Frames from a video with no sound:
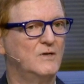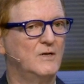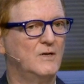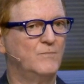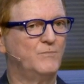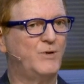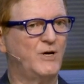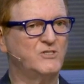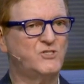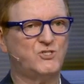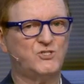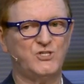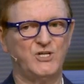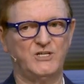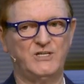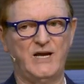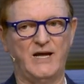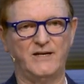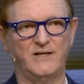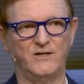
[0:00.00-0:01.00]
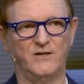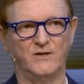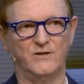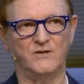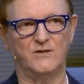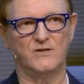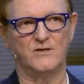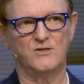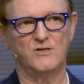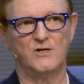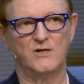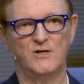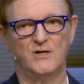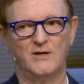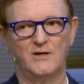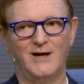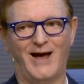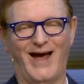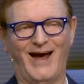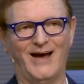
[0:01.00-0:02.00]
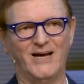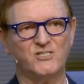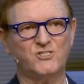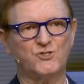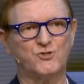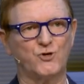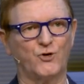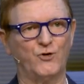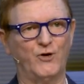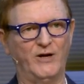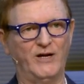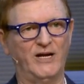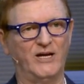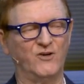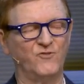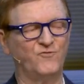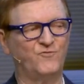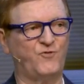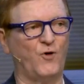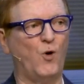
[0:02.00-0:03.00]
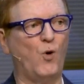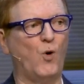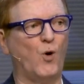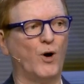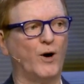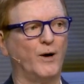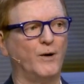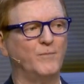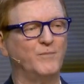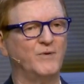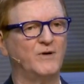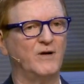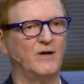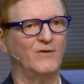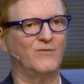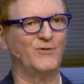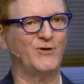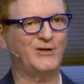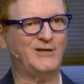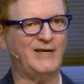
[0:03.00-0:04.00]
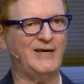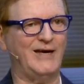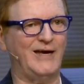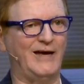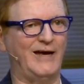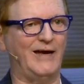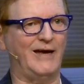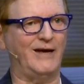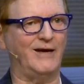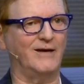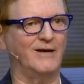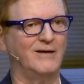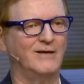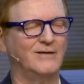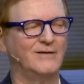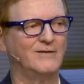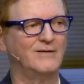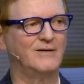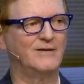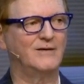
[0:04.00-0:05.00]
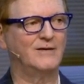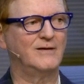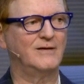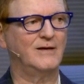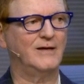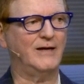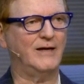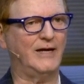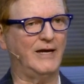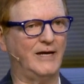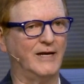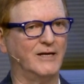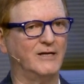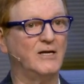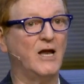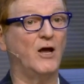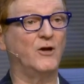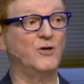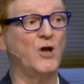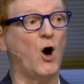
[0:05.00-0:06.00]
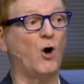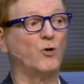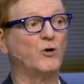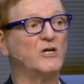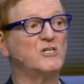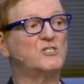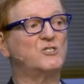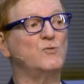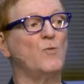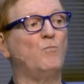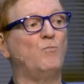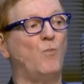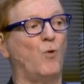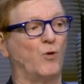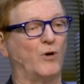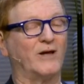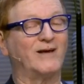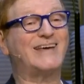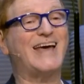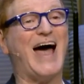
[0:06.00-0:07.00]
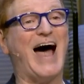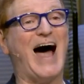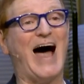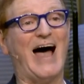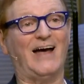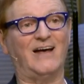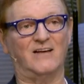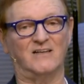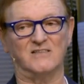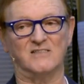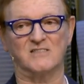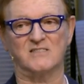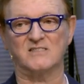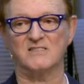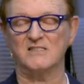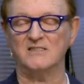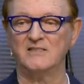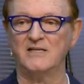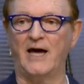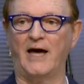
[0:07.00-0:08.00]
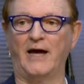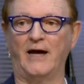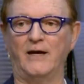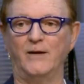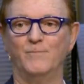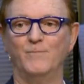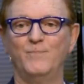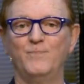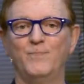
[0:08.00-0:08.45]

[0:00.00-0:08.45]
but she didn't. Esther informed the king in, notice, Mordecai's name.